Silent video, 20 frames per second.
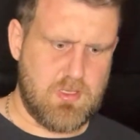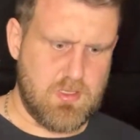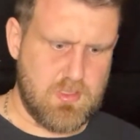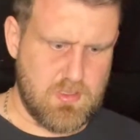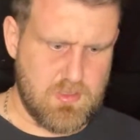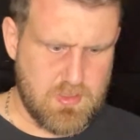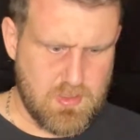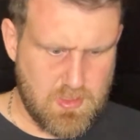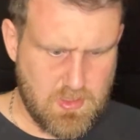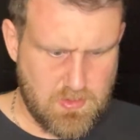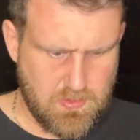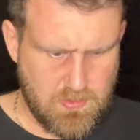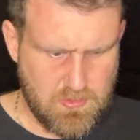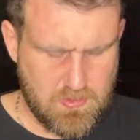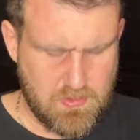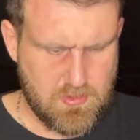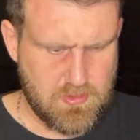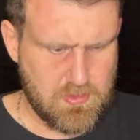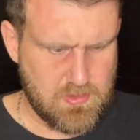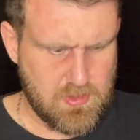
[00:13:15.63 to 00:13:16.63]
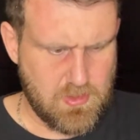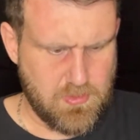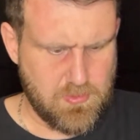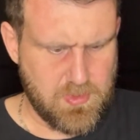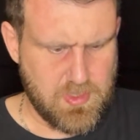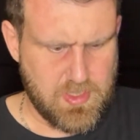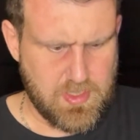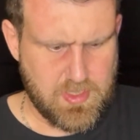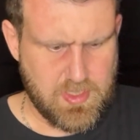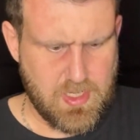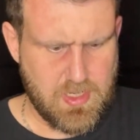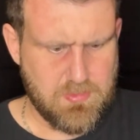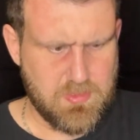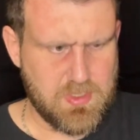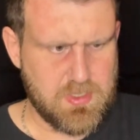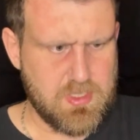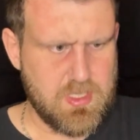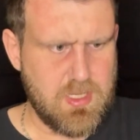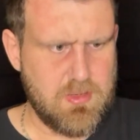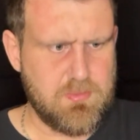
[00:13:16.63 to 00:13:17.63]
so looks like we're playing a game of
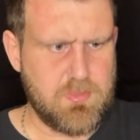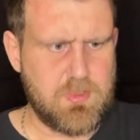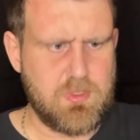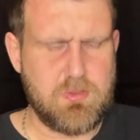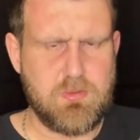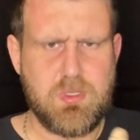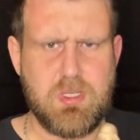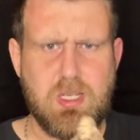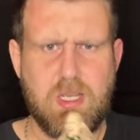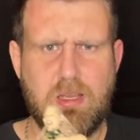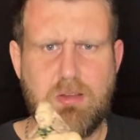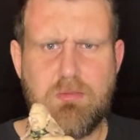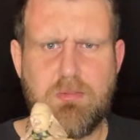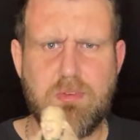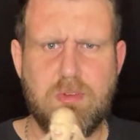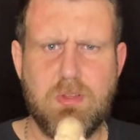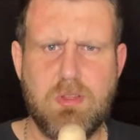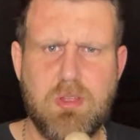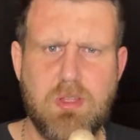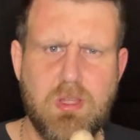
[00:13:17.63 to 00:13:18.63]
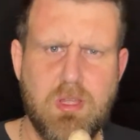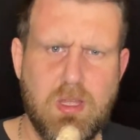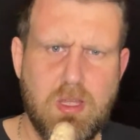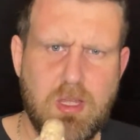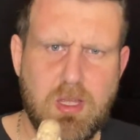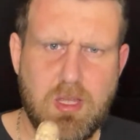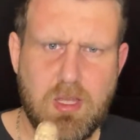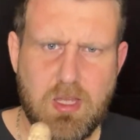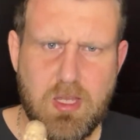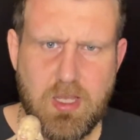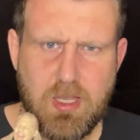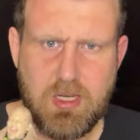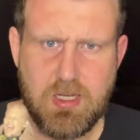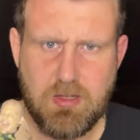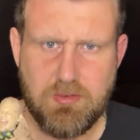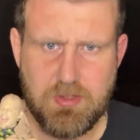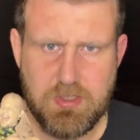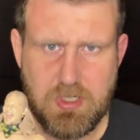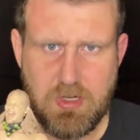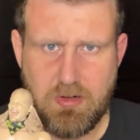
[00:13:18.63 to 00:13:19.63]
Snap, because we have
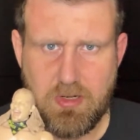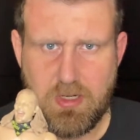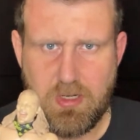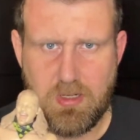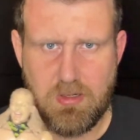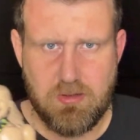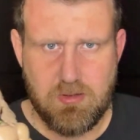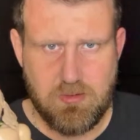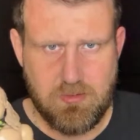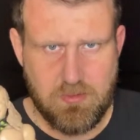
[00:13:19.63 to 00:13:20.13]
another Jericho,